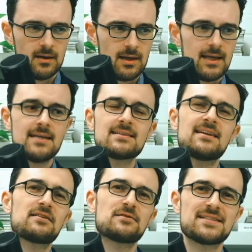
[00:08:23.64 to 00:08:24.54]
Here's
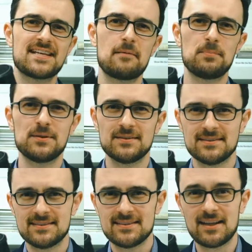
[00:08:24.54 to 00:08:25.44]
another example
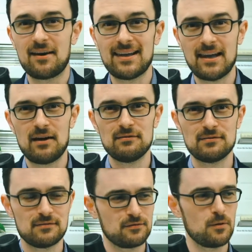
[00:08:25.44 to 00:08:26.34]
that I love
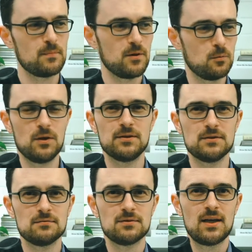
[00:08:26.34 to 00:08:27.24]
from the world
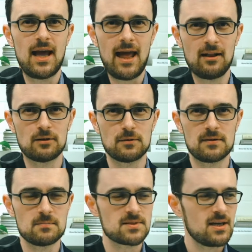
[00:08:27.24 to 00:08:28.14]
of
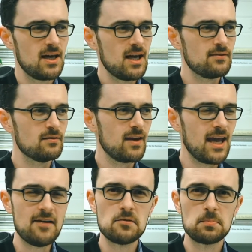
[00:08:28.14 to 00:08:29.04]
algorithms. If you've
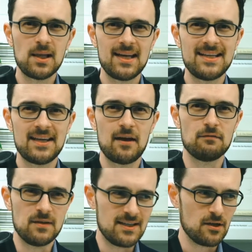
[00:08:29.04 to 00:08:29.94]
ever played a
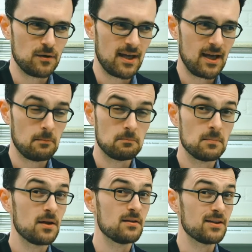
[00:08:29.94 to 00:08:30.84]
video game
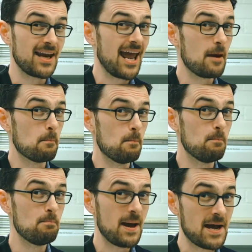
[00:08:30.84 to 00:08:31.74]
that had
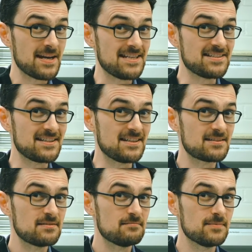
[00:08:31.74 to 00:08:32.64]
baddies in it,
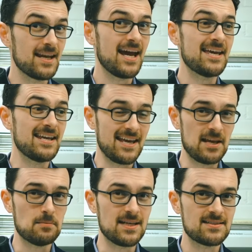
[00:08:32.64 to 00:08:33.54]
that had
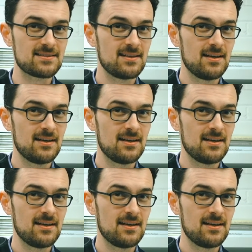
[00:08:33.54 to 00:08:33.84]
enemies,